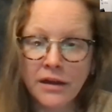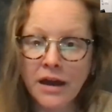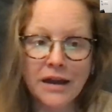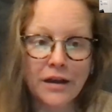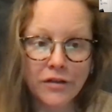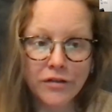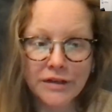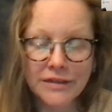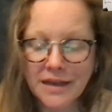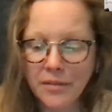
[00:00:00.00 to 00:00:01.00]
Another
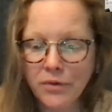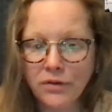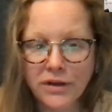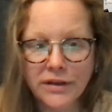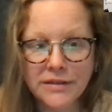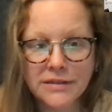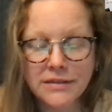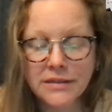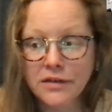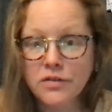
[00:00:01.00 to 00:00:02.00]
example
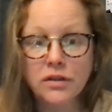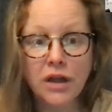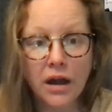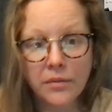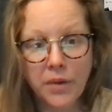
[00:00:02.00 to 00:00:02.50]
is there's a lot